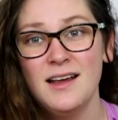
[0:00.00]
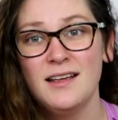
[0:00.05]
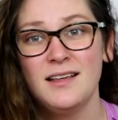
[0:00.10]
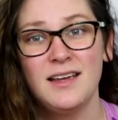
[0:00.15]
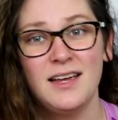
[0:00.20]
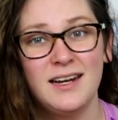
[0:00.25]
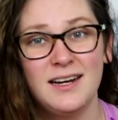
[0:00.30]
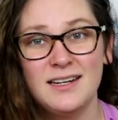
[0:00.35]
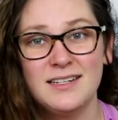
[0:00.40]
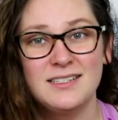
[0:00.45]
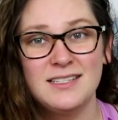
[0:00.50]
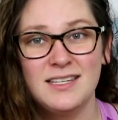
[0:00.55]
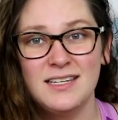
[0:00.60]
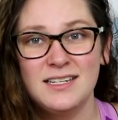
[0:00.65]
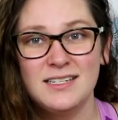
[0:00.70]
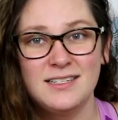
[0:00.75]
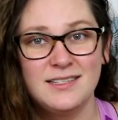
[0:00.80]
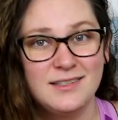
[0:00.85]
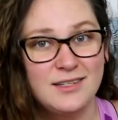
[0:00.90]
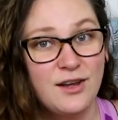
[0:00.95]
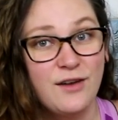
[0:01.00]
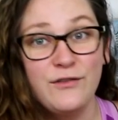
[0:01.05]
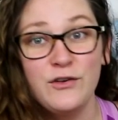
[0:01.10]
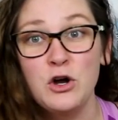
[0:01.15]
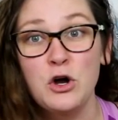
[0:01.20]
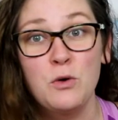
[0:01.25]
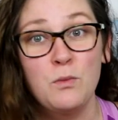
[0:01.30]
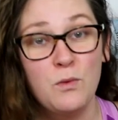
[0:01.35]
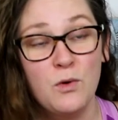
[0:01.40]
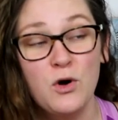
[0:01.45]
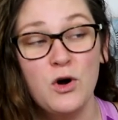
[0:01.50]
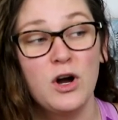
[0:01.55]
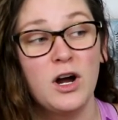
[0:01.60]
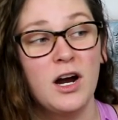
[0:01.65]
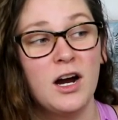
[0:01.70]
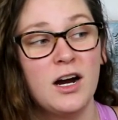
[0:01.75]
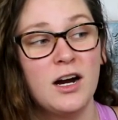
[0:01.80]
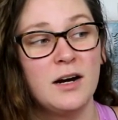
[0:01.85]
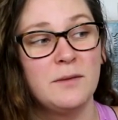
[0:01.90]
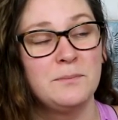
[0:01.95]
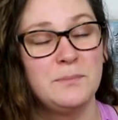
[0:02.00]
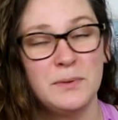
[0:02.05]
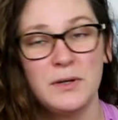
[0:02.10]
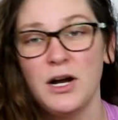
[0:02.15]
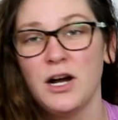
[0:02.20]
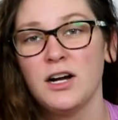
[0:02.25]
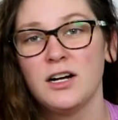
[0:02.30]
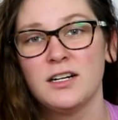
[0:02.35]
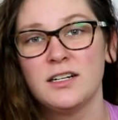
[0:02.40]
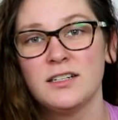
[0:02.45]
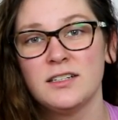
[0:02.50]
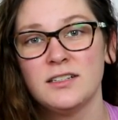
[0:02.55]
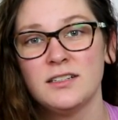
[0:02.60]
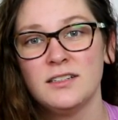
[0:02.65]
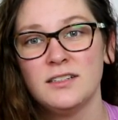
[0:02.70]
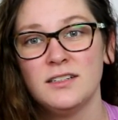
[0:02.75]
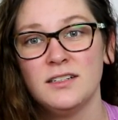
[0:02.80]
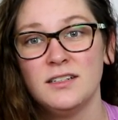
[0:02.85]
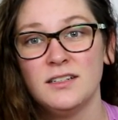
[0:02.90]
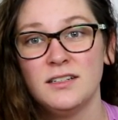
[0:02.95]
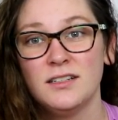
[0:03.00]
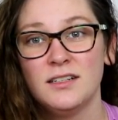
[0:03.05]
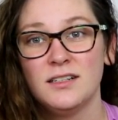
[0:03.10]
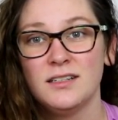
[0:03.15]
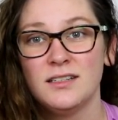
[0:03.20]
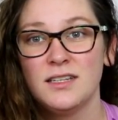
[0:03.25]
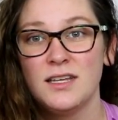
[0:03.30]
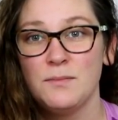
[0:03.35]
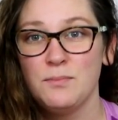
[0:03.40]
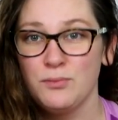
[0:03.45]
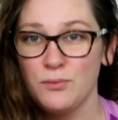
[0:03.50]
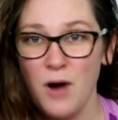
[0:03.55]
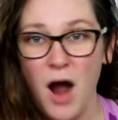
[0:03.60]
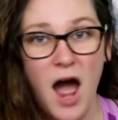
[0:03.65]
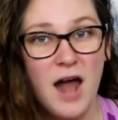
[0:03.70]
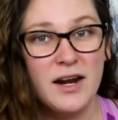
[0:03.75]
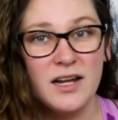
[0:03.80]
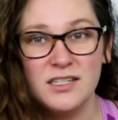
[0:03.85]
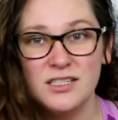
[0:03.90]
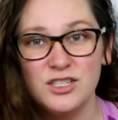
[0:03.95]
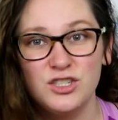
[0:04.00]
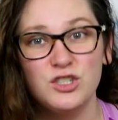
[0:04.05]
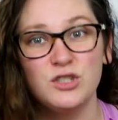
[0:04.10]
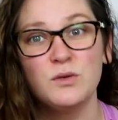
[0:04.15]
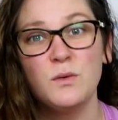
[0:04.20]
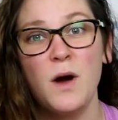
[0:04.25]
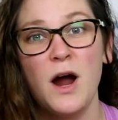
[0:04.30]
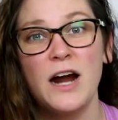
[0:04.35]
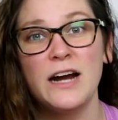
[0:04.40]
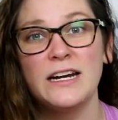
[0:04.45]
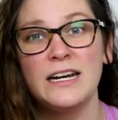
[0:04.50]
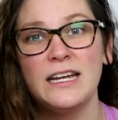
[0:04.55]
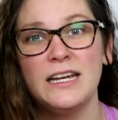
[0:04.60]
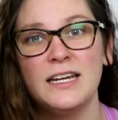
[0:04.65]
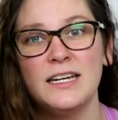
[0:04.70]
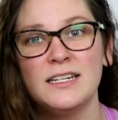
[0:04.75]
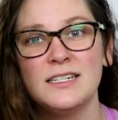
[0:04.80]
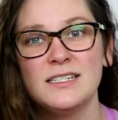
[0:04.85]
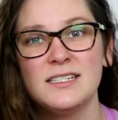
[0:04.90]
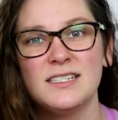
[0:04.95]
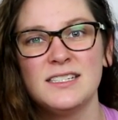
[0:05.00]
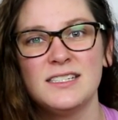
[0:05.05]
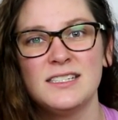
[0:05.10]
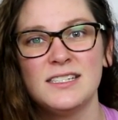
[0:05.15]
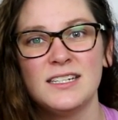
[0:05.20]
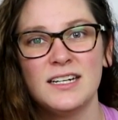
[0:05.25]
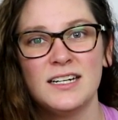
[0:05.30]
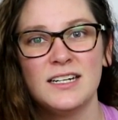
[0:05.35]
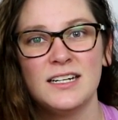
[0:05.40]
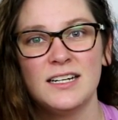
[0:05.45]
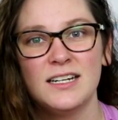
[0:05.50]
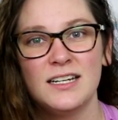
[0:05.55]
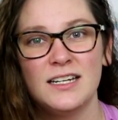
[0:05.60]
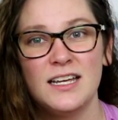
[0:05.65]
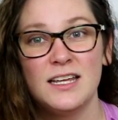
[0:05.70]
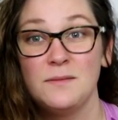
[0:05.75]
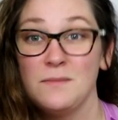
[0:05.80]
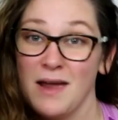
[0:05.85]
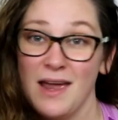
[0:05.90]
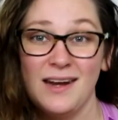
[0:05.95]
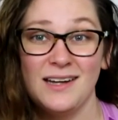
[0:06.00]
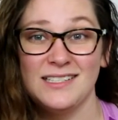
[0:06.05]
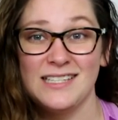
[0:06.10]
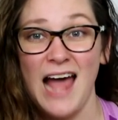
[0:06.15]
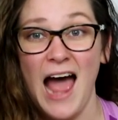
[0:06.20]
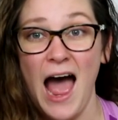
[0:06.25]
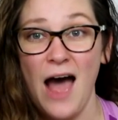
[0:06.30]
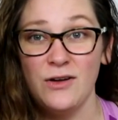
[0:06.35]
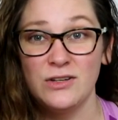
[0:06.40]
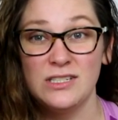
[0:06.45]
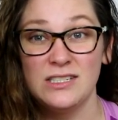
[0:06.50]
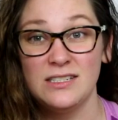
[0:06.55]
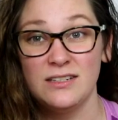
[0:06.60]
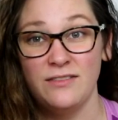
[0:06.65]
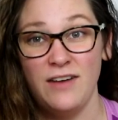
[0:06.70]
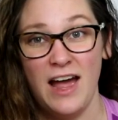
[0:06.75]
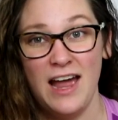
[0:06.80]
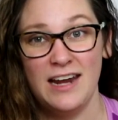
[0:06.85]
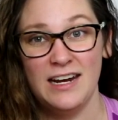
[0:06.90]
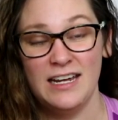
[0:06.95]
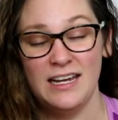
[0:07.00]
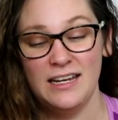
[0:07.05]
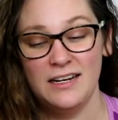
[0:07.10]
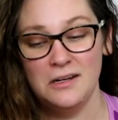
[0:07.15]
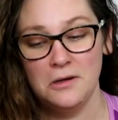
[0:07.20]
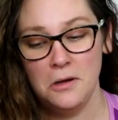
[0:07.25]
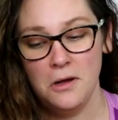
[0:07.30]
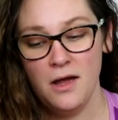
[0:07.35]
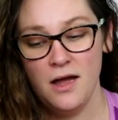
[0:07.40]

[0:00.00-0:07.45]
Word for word: It is the Civil War book that brought us to our knees and made us a house divided.